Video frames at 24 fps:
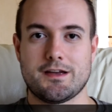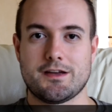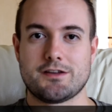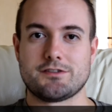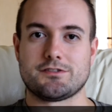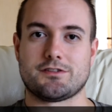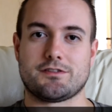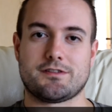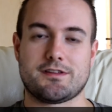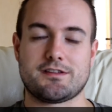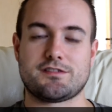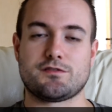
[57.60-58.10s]

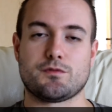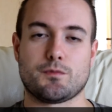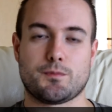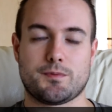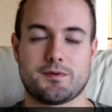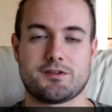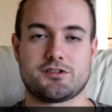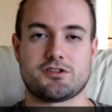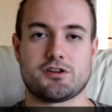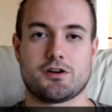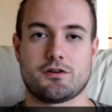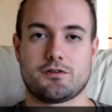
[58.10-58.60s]
So this will be
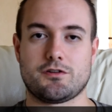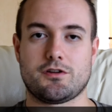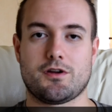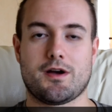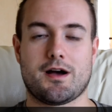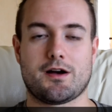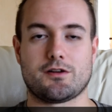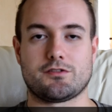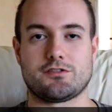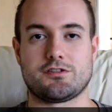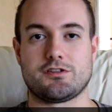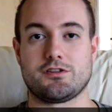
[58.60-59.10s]
showing you
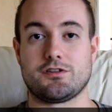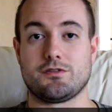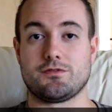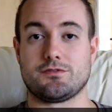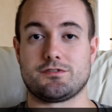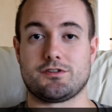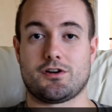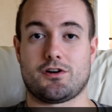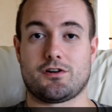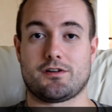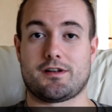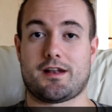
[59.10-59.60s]
how to use
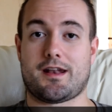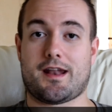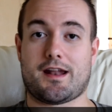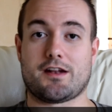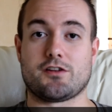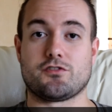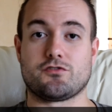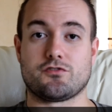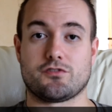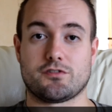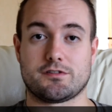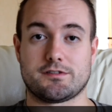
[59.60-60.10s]
it on an
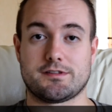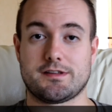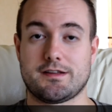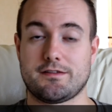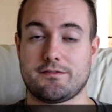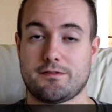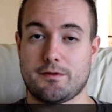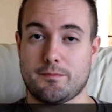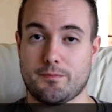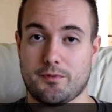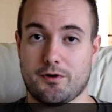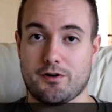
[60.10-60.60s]
Android
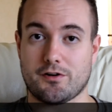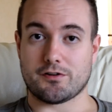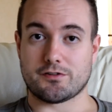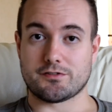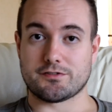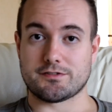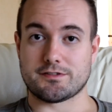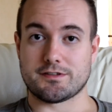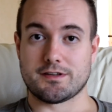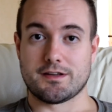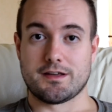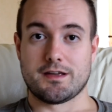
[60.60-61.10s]
TV
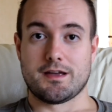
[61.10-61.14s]
box,